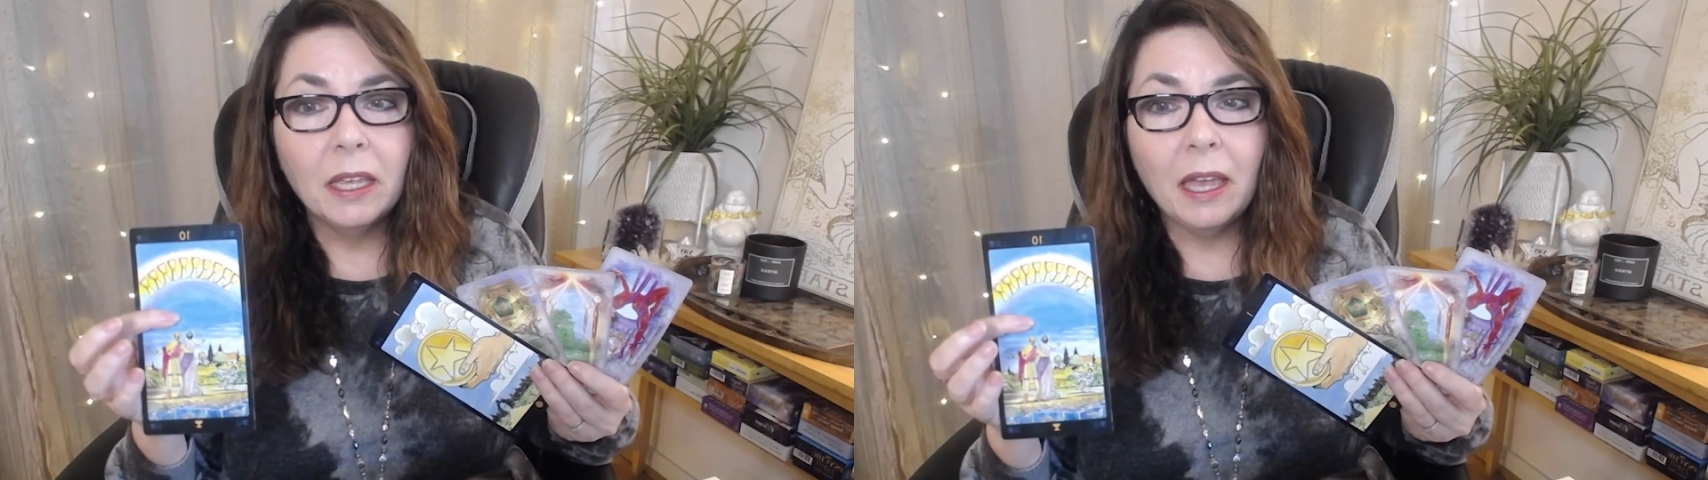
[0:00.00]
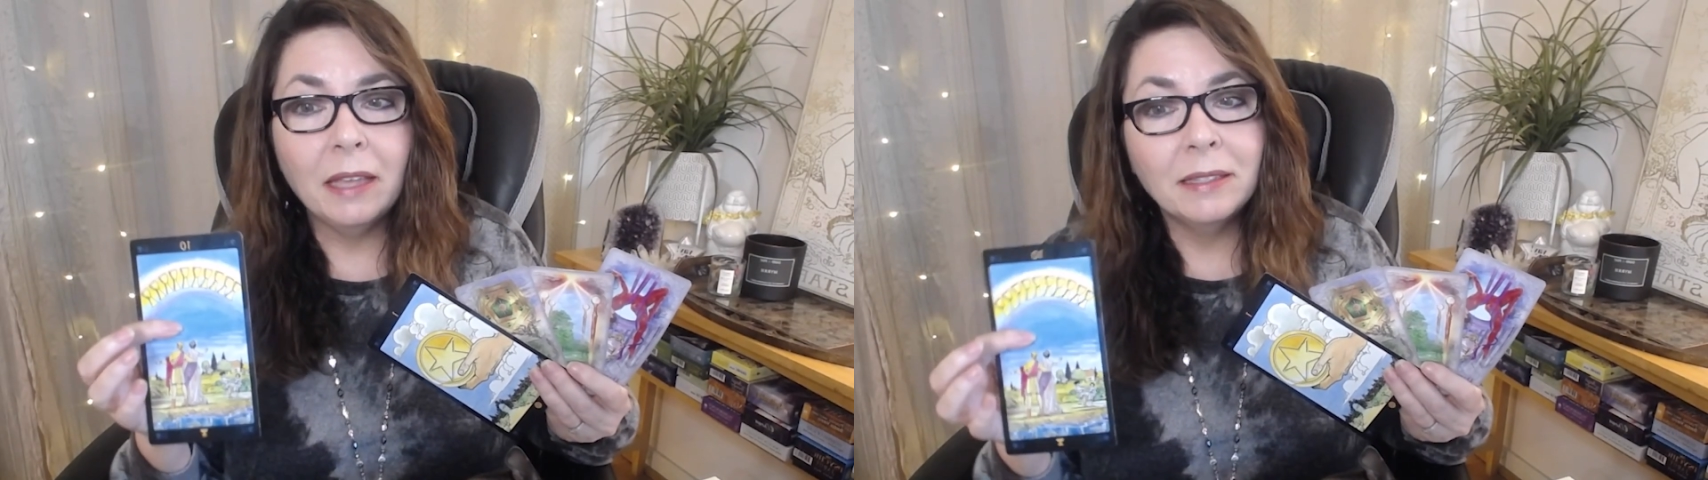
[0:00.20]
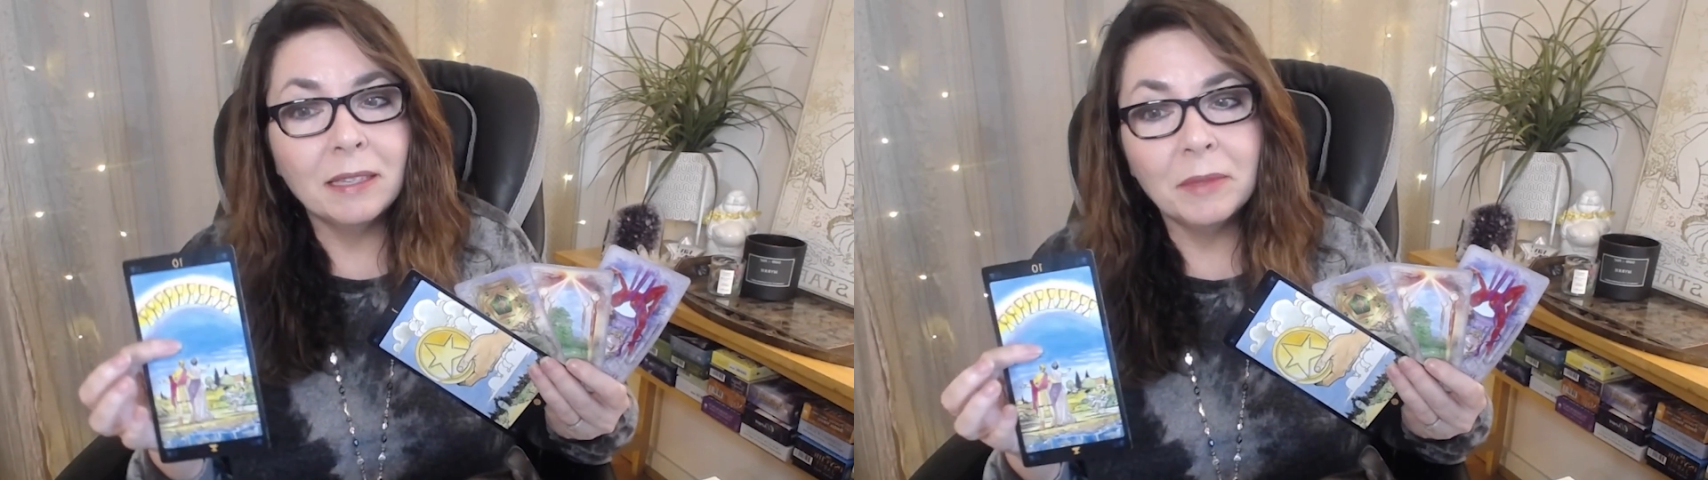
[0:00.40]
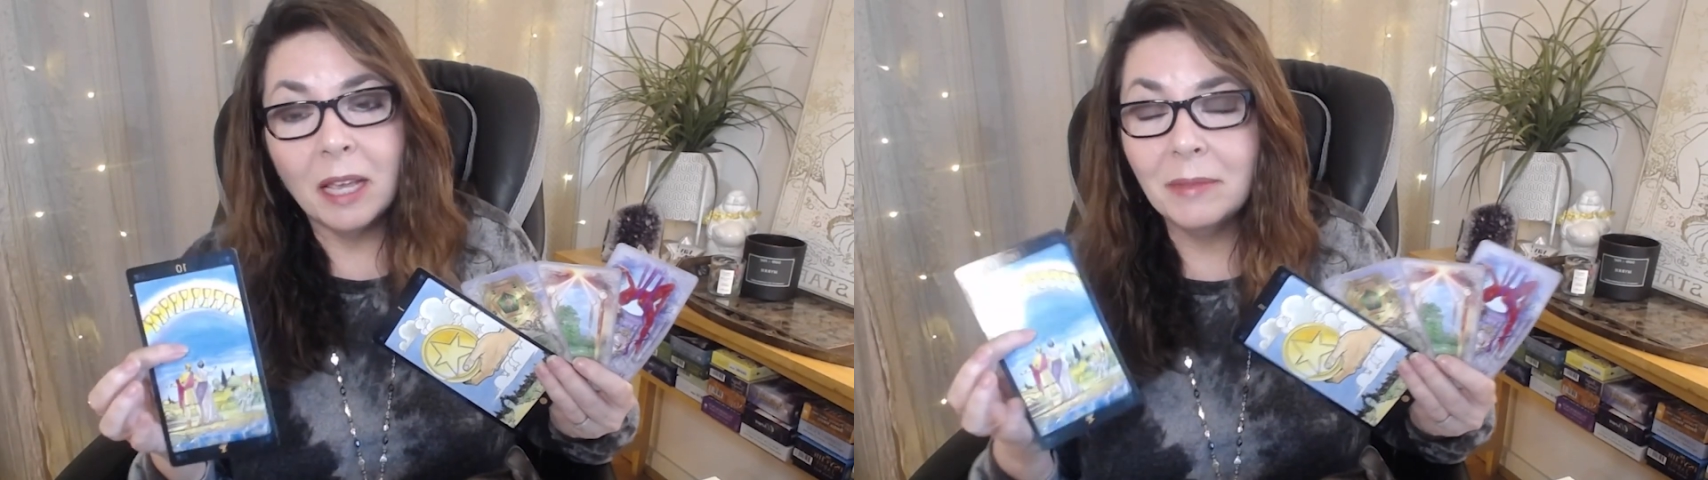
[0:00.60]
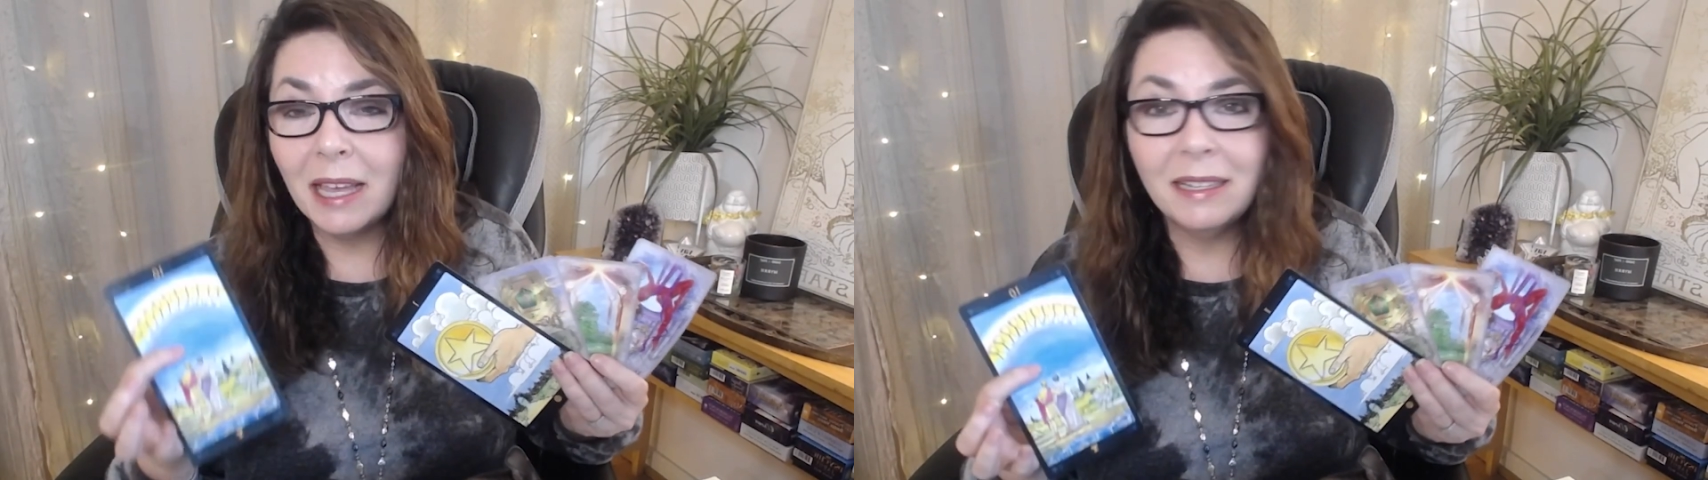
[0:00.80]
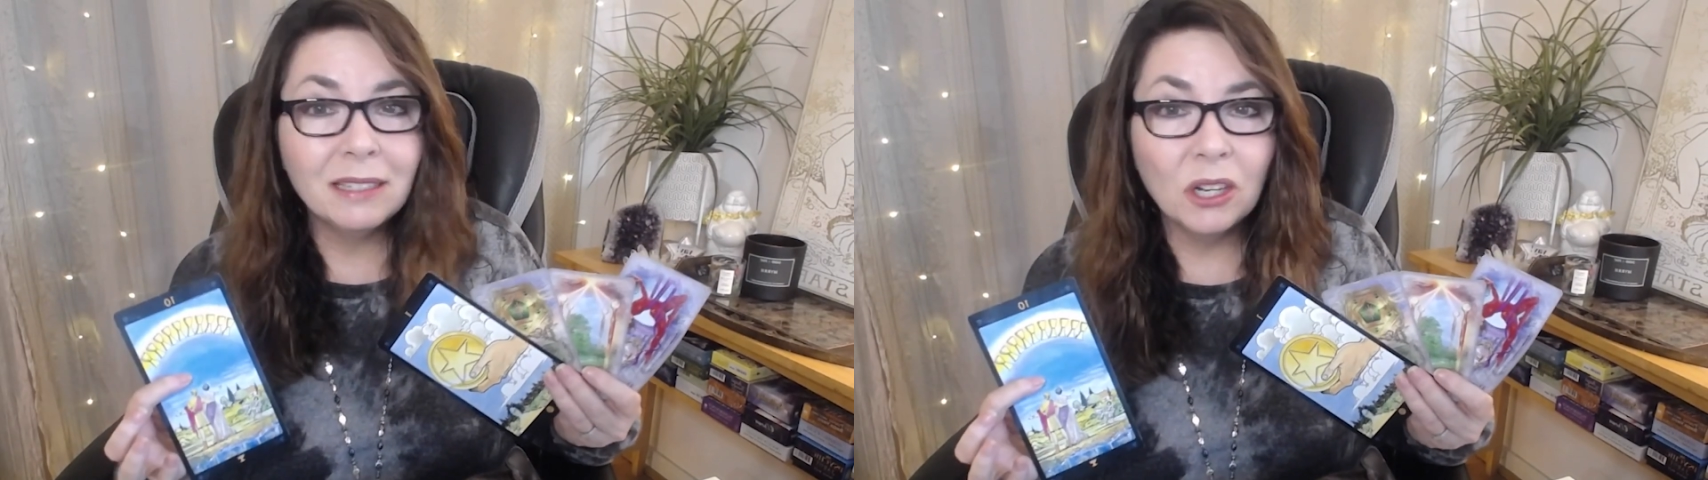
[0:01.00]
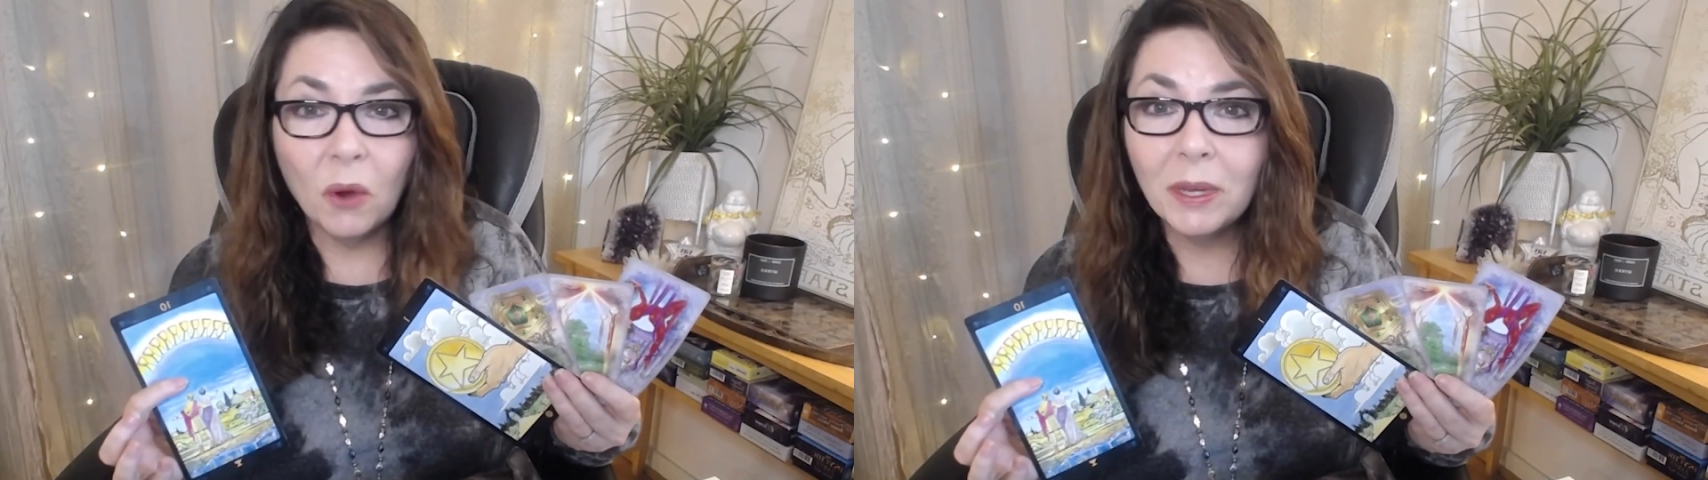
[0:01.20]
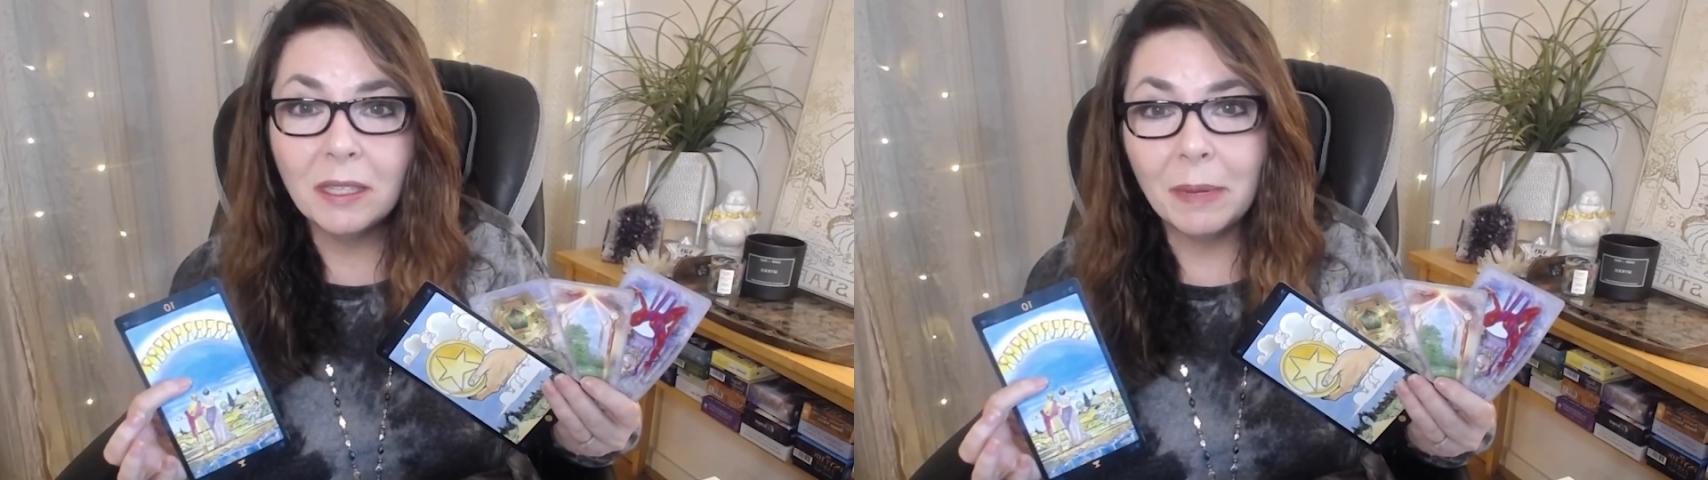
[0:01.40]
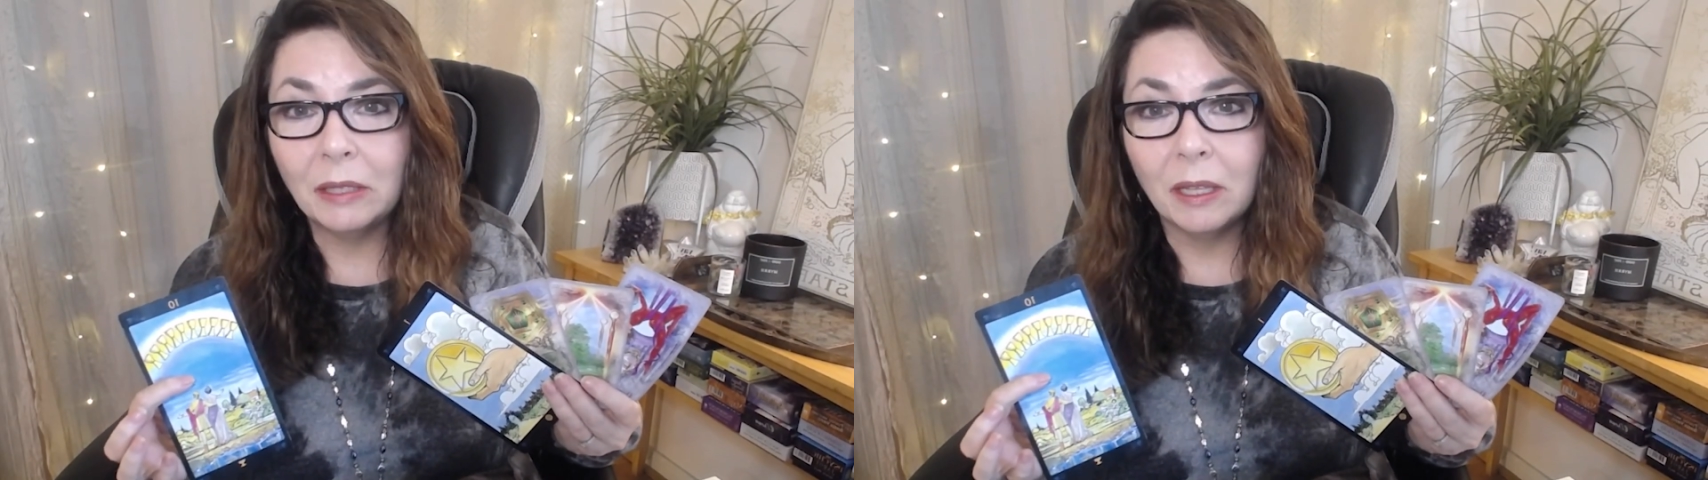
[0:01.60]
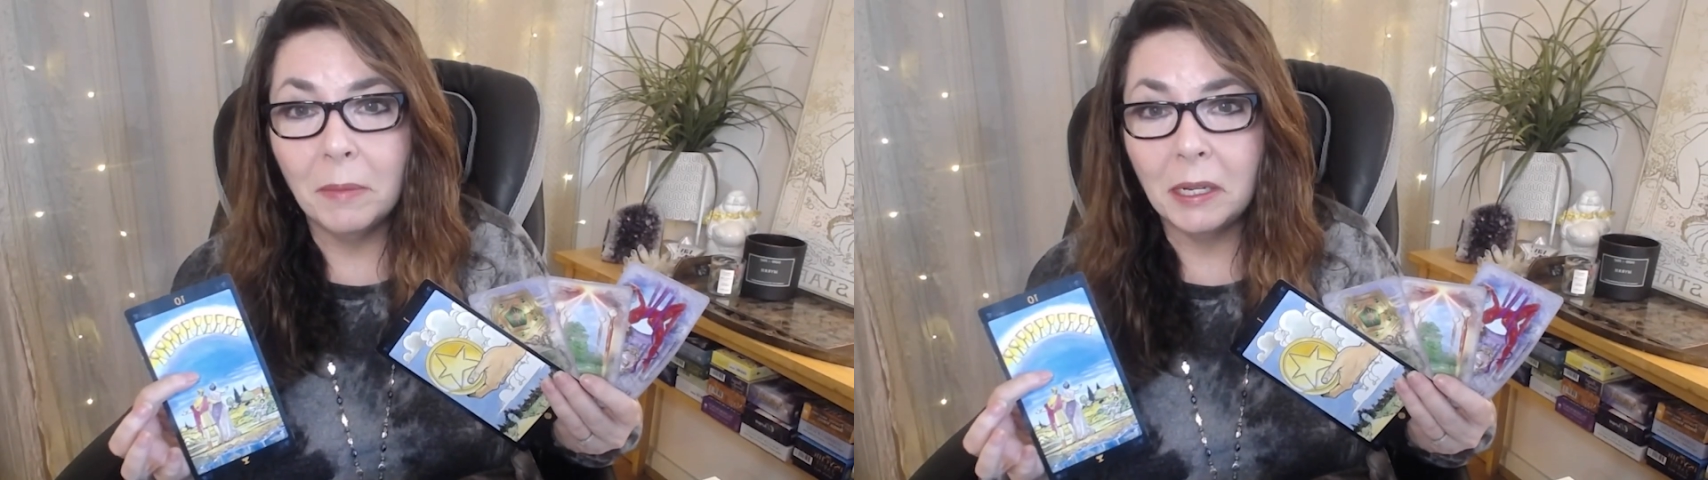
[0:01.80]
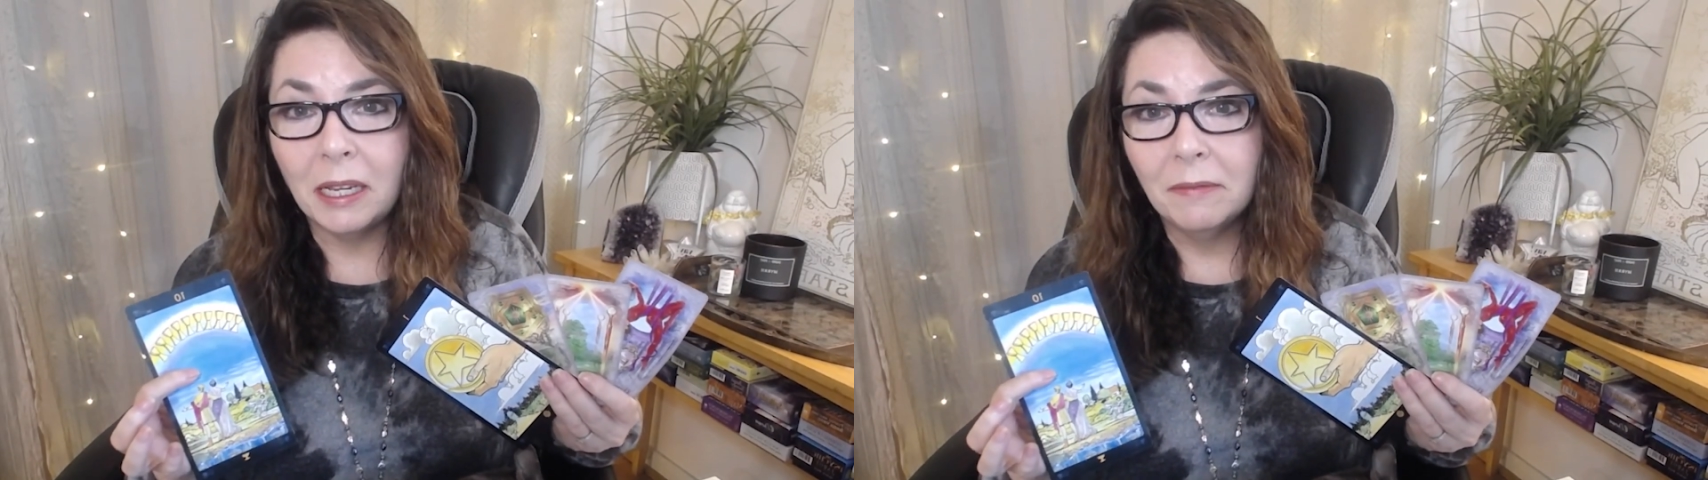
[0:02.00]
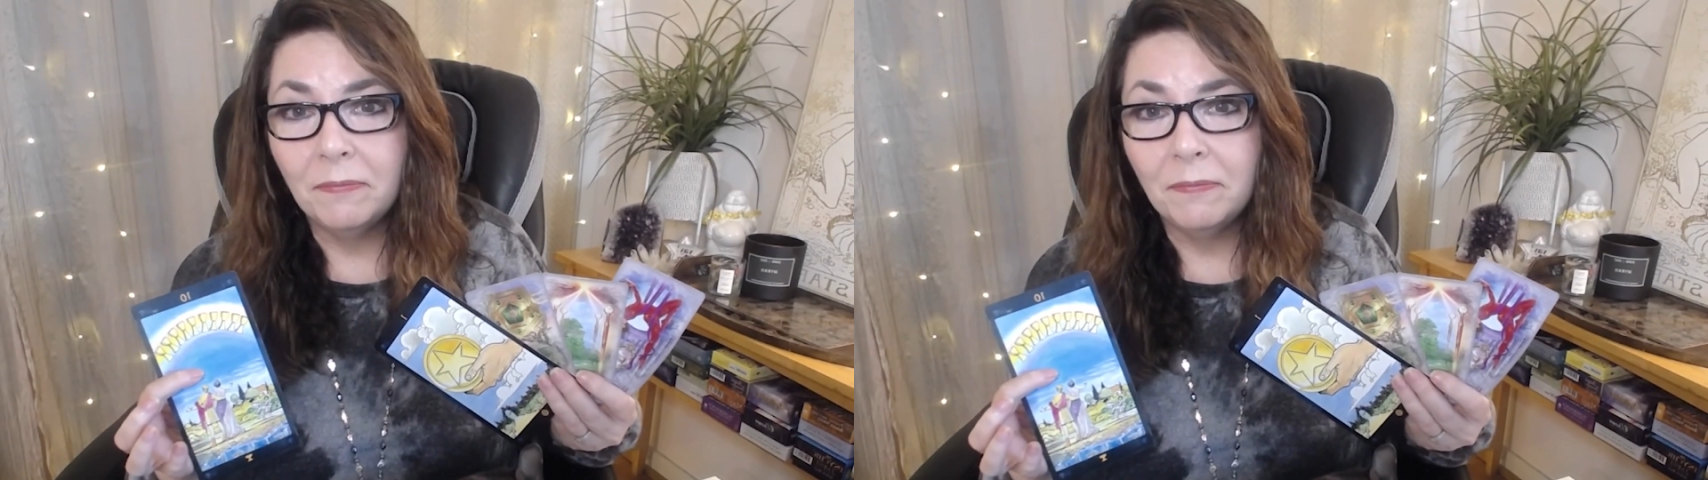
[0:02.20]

And sometimes that isn't always about the money.